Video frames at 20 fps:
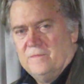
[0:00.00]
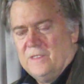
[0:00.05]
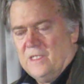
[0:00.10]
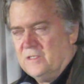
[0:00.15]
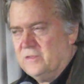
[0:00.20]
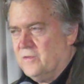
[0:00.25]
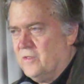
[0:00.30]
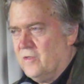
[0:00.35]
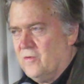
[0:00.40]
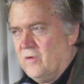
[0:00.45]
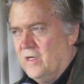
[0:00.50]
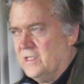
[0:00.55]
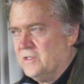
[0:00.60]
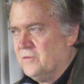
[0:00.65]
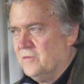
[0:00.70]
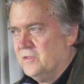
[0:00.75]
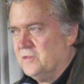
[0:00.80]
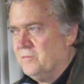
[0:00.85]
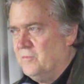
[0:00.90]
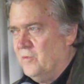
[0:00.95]
That's what the
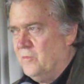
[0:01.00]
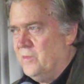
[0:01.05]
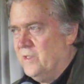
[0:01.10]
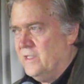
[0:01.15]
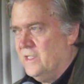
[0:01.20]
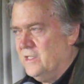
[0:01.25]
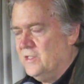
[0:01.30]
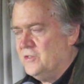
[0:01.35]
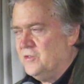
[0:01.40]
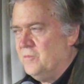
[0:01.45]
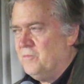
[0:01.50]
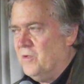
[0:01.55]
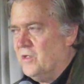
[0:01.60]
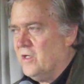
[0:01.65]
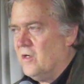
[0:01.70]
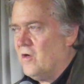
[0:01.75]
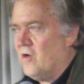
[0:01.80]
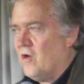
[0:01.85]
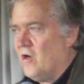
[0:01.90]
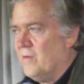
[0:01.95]
grassroots movement is. You
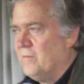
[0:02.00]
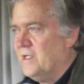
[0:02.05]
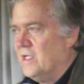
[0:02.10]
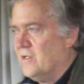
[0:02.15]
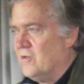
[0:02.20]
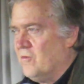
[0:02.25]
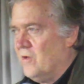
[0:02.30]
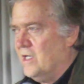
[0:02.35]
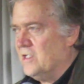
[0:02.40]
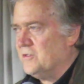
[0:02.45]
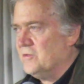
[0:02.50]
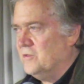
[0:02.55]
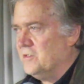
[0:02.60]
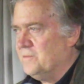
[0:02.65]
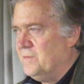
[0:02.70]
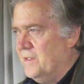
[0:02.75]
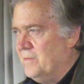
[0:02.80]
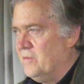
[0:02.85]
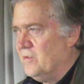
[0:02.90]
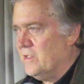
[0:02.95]
put an army of
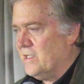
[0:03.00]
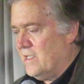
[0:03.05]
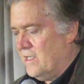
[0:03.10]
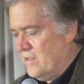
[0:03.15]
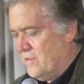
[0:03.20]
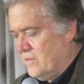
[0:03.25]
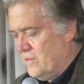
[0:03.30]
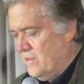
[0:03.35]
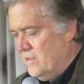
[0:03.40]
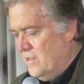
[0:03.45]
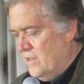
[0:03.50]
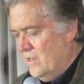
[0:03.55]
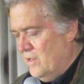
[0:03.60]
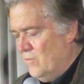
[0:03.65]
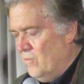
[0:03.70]
grassroots people together,